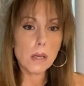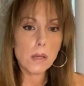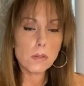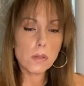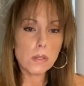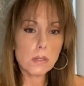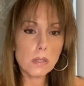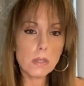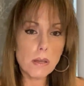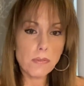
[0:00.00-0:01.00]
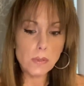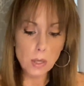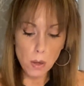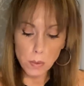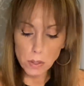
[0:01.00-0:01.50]
So this is definitely
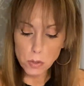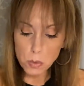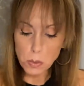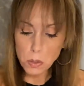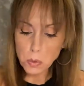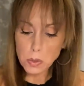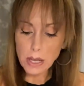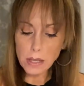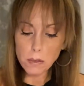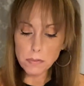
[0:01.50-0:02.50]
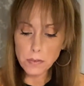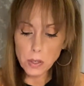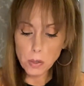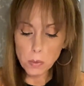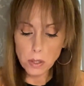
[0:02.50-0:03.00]
going into a new cycle for
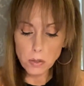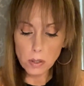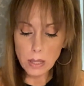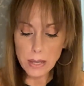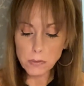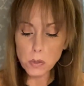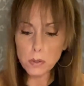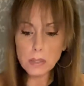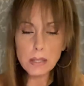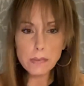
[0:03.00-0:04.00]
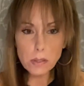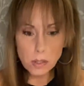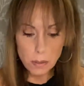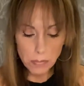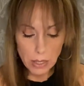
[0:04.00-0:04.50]
you in your life. So you're leaving
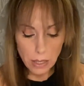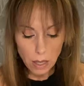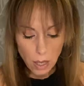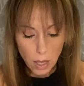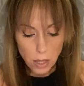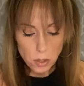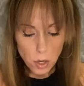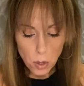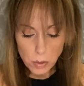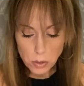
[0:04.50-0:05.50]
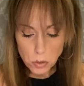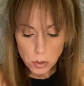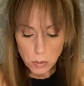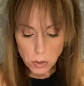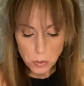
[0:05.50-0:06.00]
something and you're going
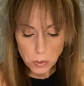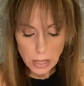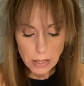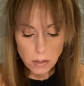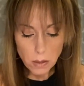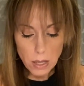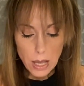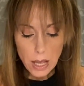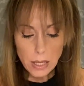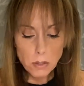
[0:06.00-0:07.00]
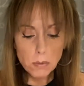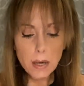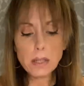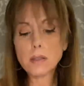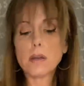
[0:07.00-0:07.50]
into a new cycle. And you're
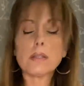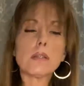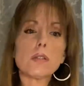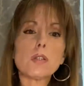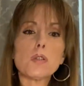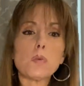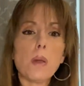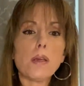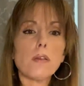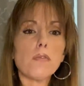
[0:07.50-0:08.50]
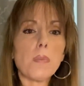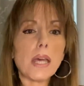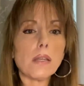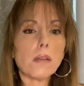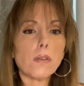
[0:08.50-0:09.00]
recognizing it's because where you've
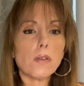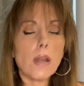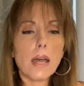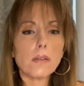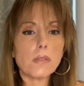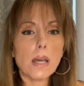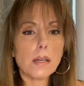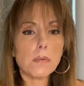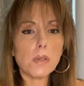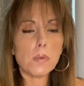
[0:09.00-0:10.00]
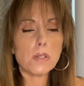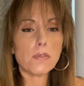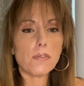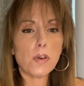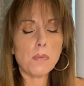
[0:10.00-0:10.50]
been, it's not going to be a wish
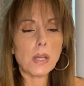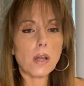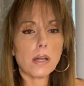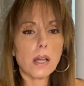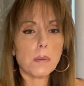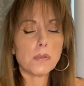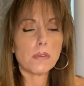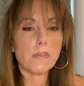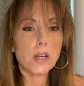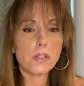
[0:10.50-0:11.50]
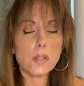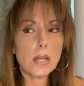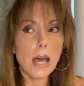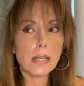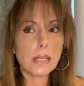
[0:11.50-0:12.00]
fulfillment. Nine of Cups reversed. You're
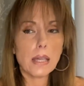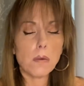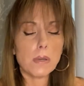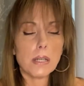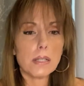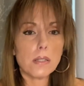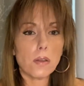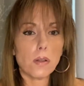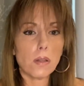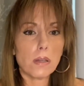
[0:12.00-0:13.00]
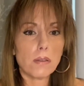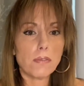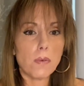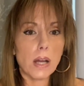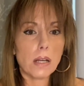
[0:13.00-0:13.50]
not going to get what it is that you're looking
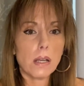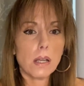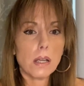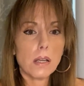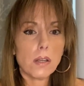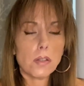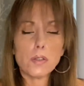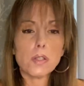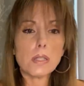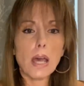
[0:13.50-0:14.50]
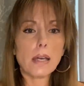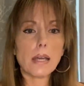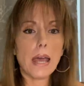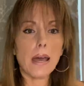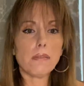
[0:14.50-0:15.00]
for. You're just not
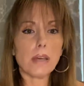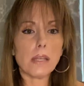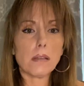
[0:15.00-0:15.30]
going to have it.